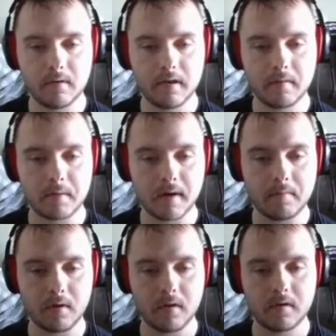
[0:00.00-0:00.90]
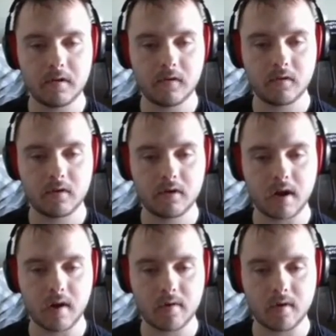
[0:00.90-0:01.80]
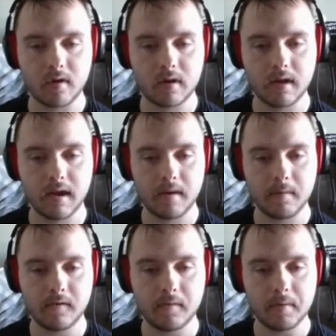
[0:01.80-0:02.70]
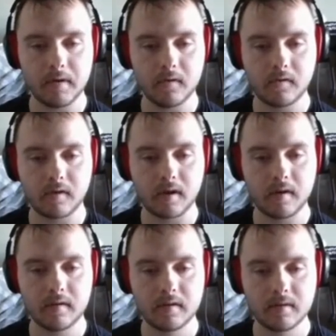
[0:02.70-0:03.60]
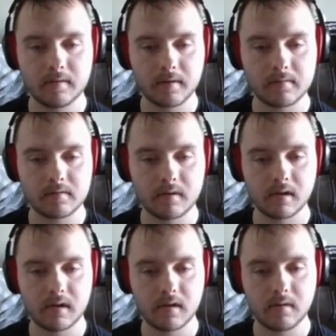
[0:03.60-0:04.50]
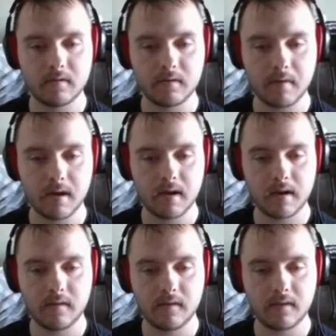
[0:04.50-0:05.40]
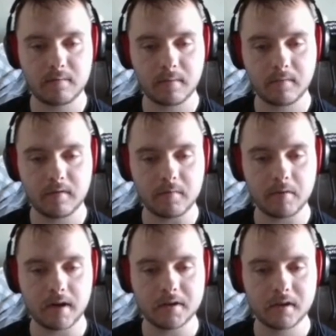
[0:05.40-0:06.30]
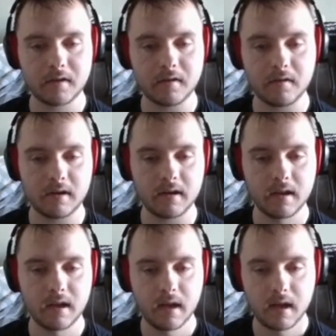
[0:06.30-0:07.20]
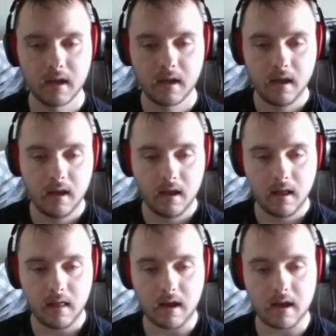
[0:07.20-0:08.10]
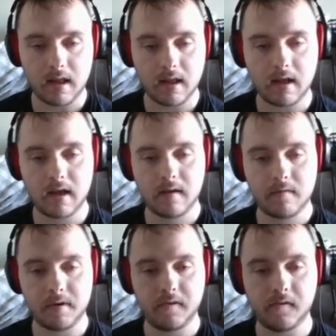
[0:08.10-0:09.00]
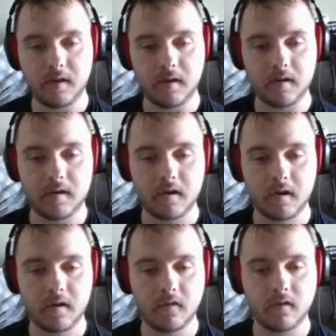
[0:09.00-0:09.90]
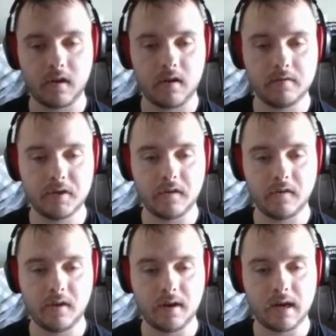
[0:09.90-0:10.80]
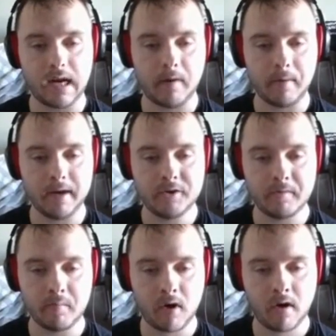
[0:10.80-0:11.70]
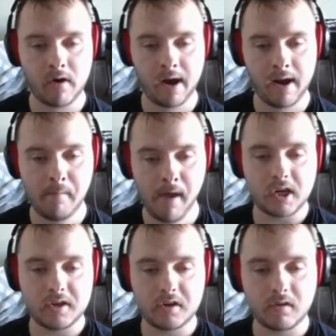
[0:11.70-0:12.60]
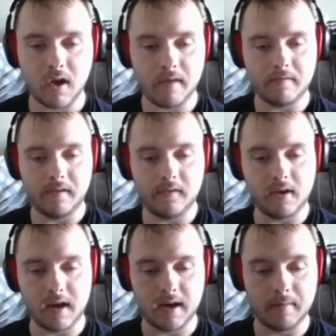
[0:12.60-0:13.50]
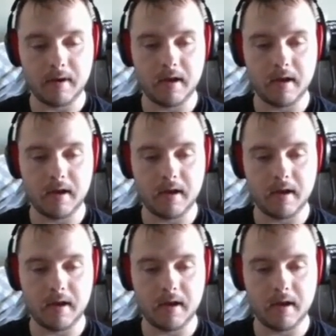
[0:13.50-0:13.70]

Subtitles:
with bipolar disorder, alcohol and cannabis abuse. Other who is admitted in symptoms of depression, including la da la, voices telling her to hurt herself. She has done outpatient program. Change her life this time.